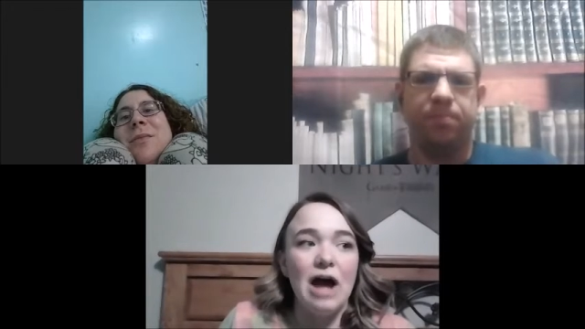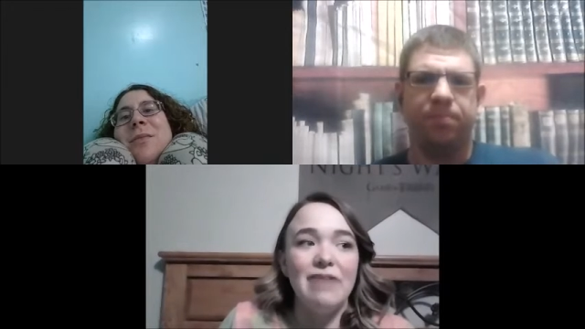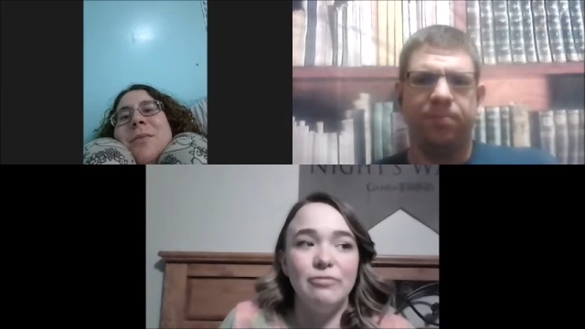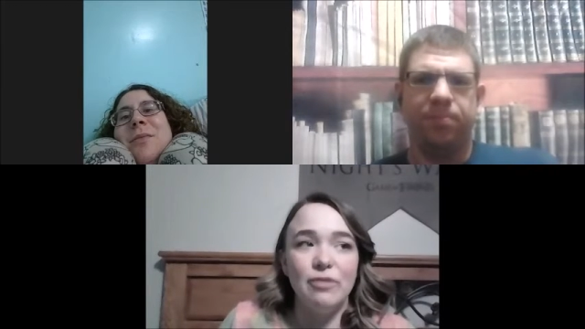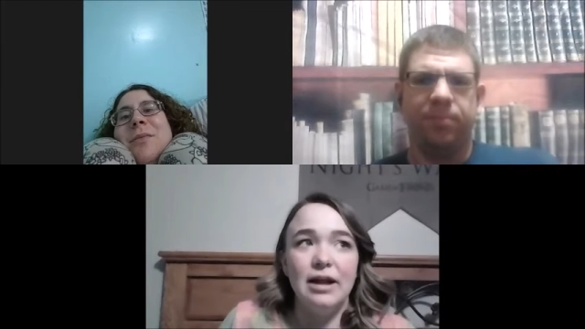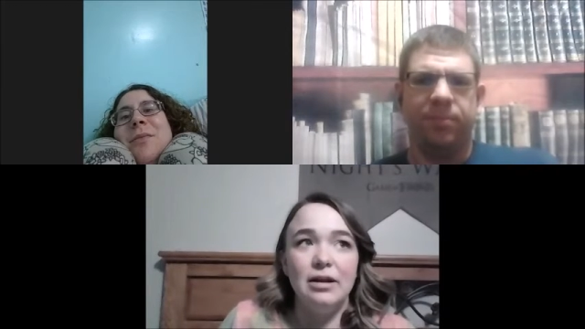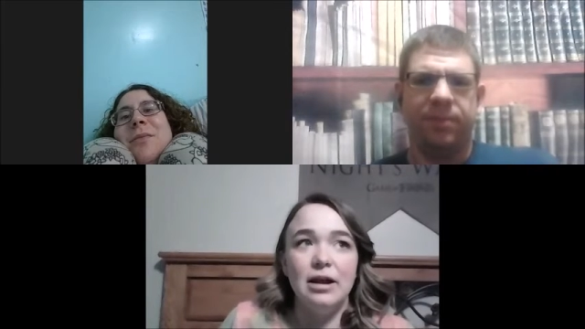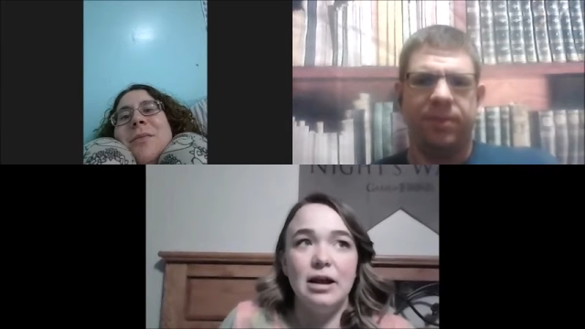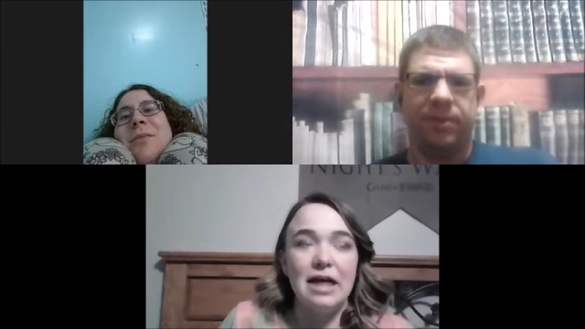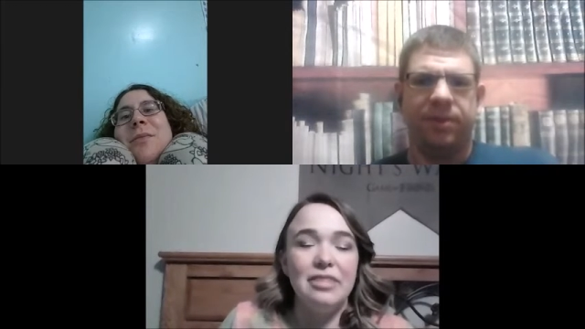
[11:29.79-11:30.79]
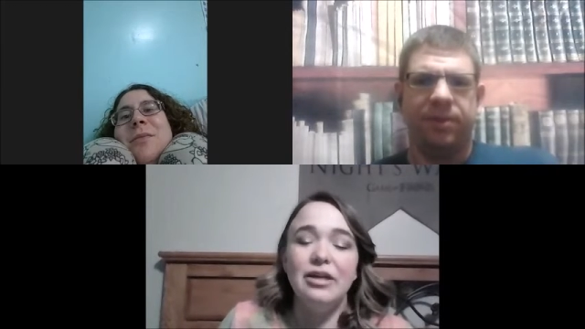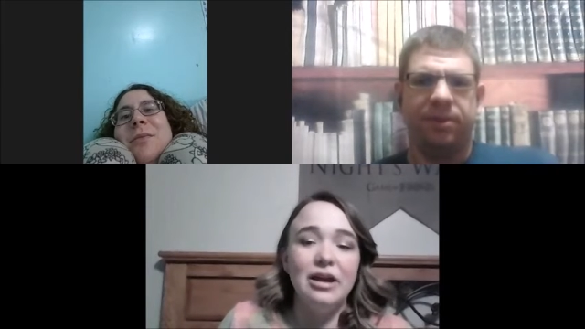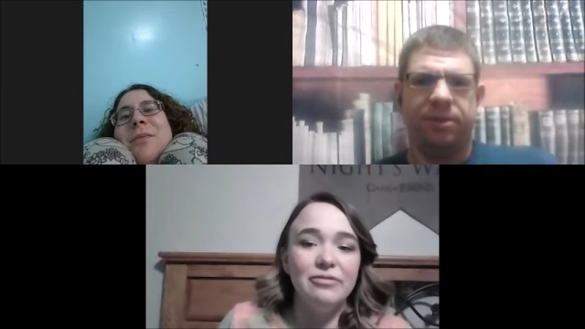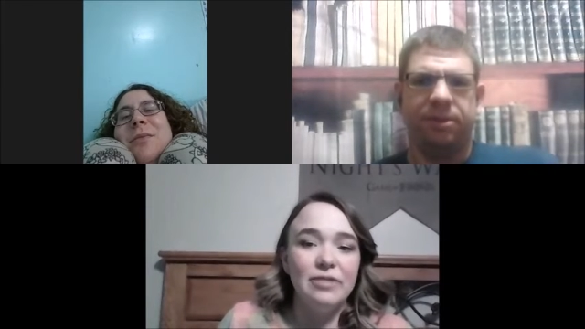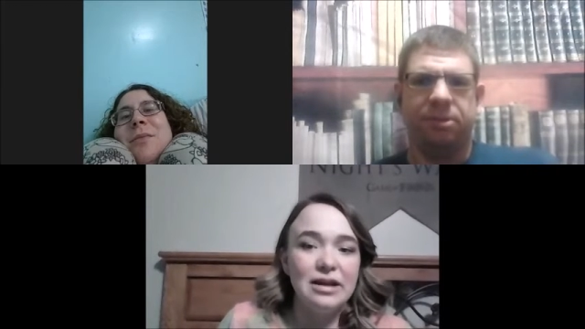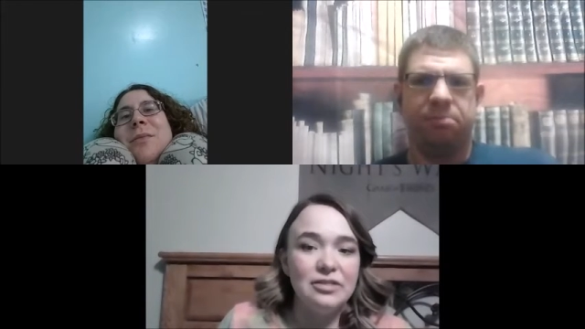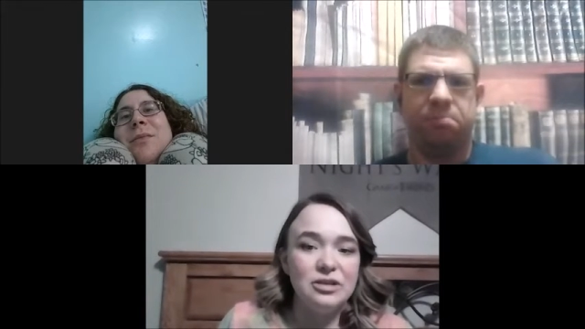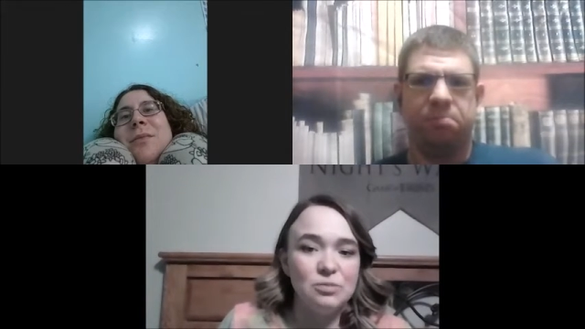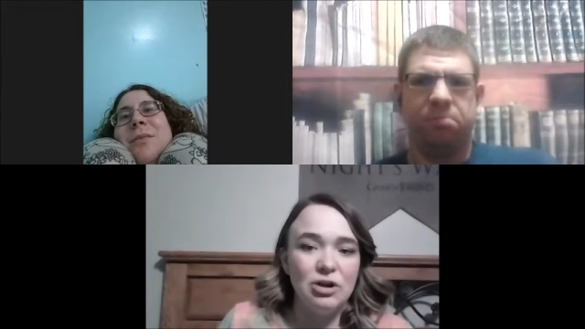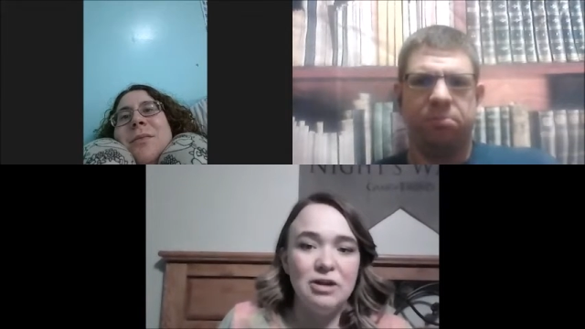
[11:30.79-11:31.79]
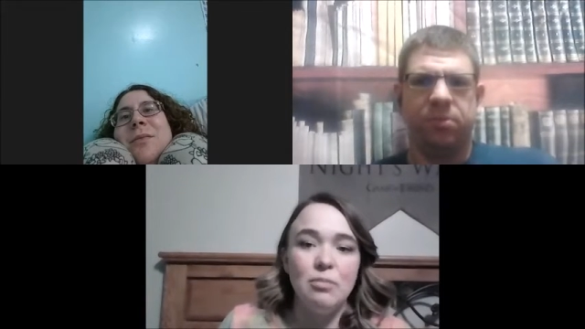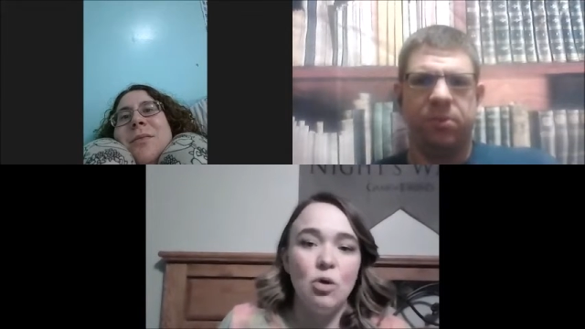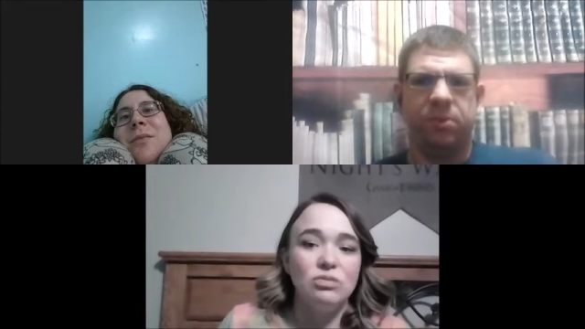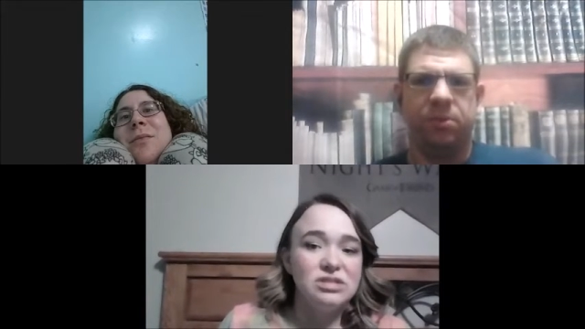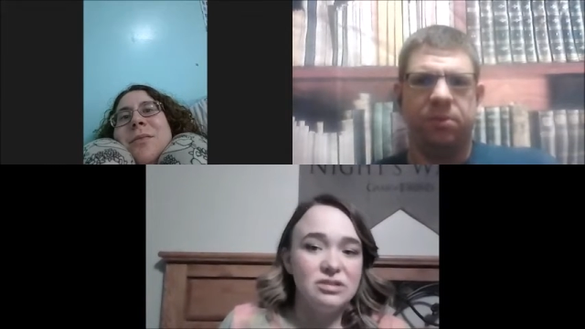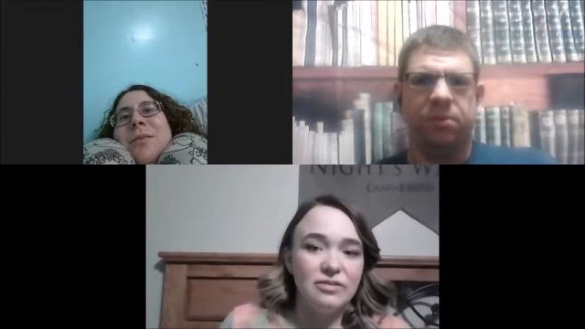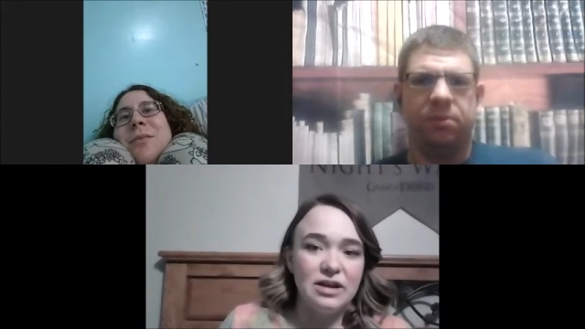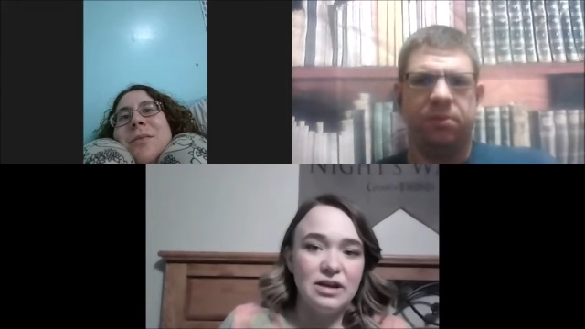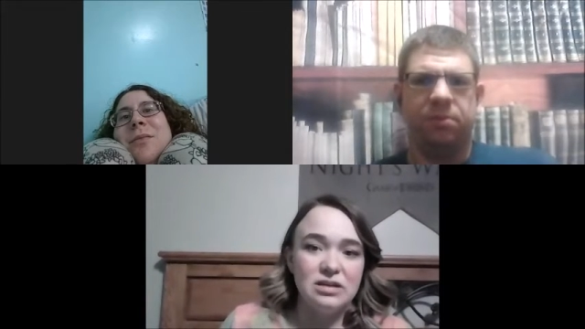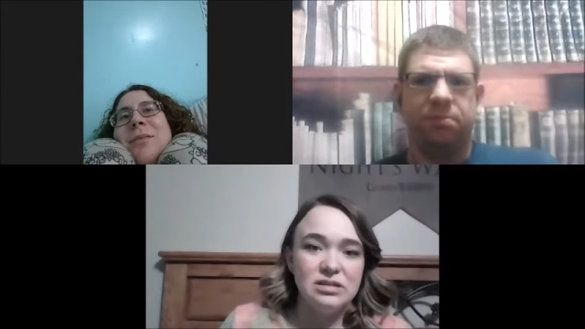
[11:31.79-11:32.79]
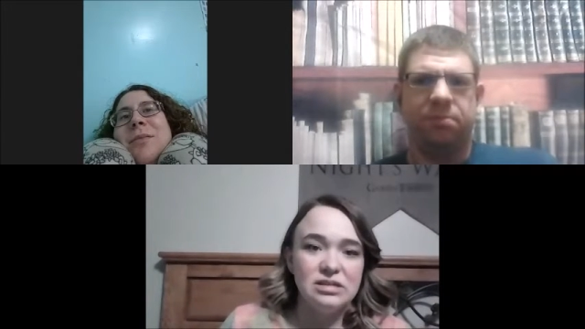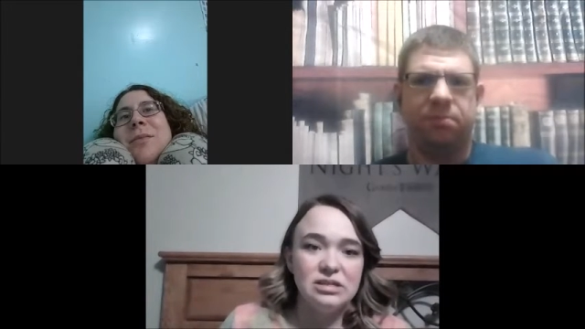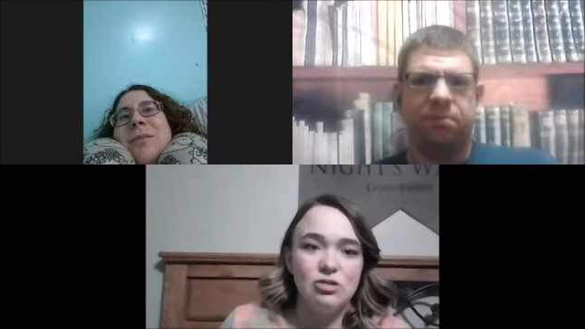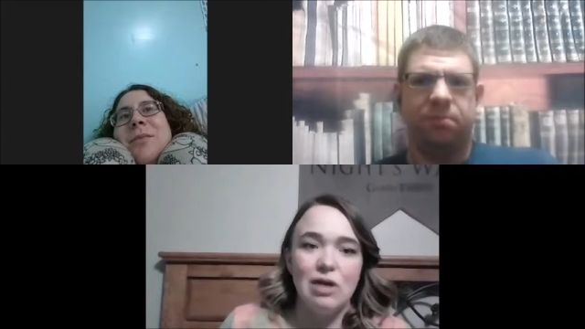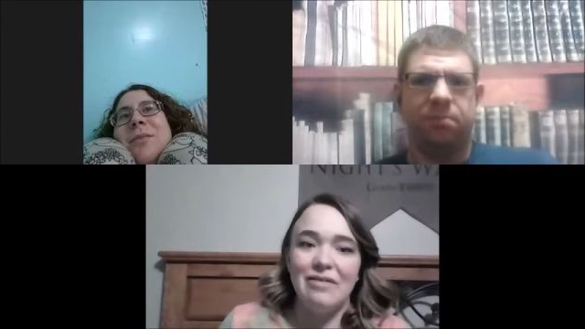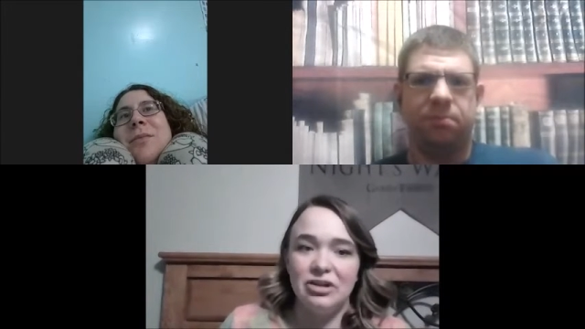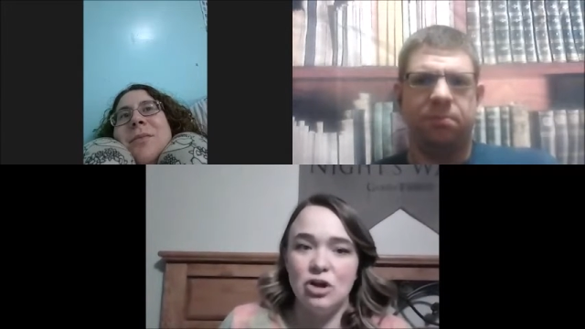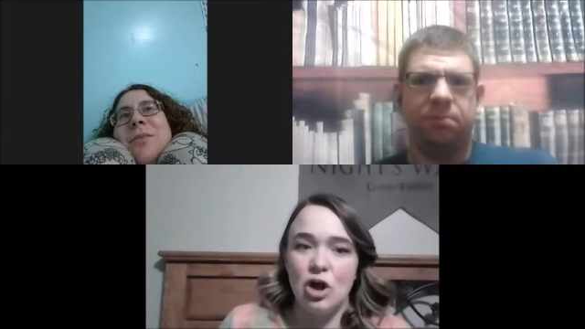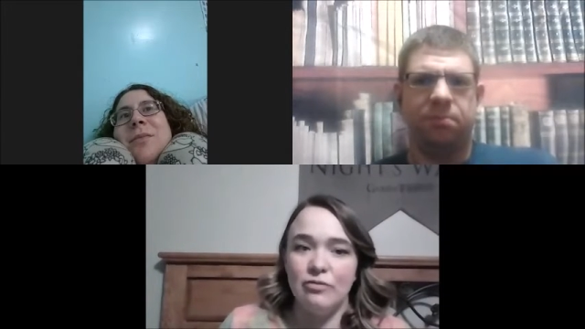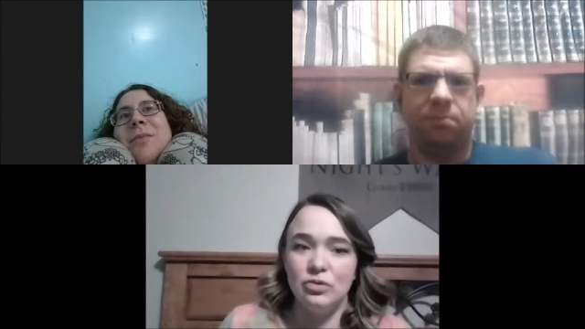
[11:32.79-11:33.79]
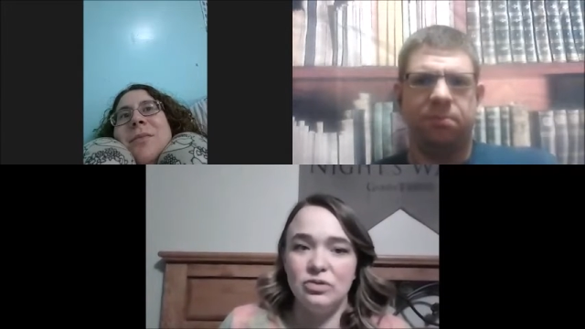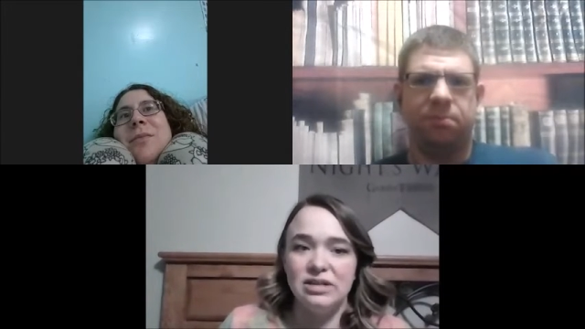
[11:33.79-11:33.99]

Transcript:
Speaker 1: I've read, I think I've read at this point most of his graphic novels.